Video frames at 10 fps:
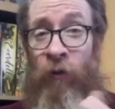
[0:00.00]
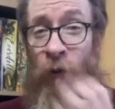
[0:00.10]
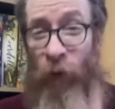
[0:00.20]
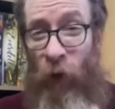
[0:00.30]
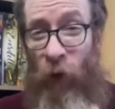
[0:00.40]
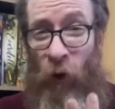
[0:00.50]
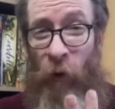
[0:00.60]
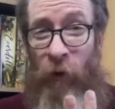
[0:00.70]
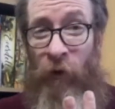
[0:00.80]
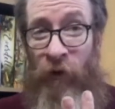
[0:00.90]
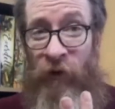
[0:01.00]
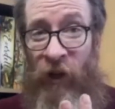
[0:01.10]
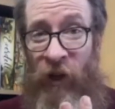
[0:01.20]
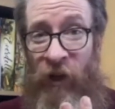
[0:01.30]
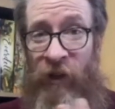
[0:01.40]
4 months
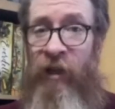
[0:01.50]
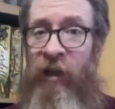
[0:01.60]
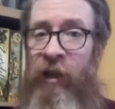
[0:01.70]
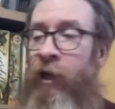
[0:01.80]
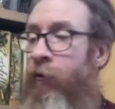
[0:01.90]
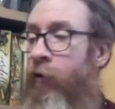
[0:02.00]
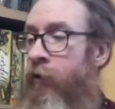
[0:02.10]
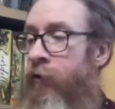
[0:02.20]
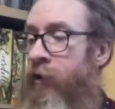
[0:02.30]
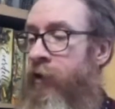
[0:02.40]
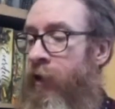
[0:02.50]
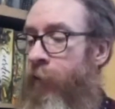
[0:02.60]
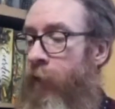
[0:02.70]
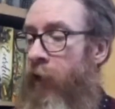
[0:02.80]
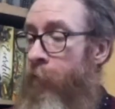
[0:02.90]
early, it arrives in
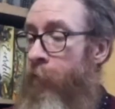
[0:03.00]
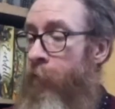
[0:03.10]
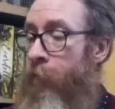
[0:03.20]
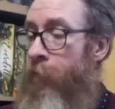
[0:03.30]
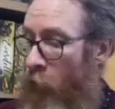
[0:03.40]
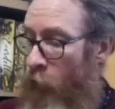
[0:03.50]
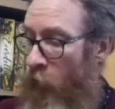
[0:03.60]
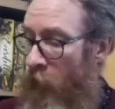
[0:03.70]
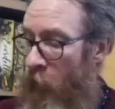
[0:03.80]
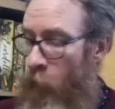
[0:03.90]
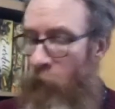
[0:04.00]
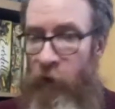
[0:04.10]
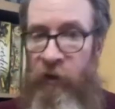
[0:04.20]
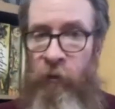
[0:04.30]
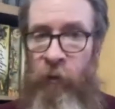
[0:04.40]
December. And what do we get? Well,
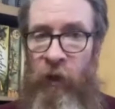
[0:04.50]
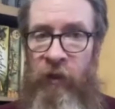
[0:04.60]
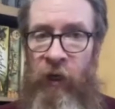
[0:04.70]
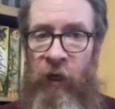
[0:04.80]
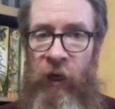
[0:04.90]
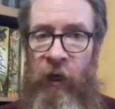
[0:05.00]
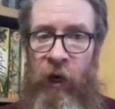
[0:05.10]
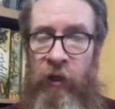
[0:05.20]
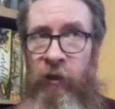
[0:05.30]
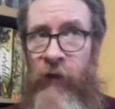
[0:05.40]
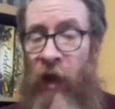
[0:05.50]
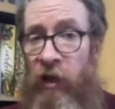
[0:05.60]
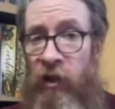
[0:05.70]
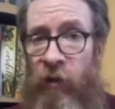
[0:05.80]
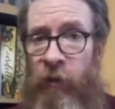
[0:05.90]
this is basically a nice
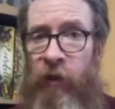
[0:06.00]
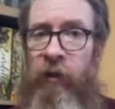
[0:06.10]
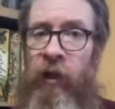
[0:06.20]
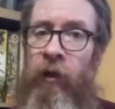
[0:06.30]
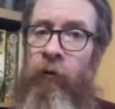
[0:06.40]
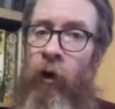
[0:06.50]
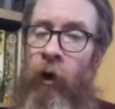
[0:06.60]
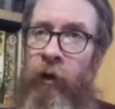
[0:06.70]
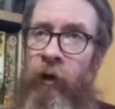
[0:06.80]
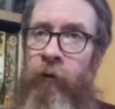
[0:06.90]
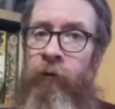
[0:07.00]
engine building. You've got a bit of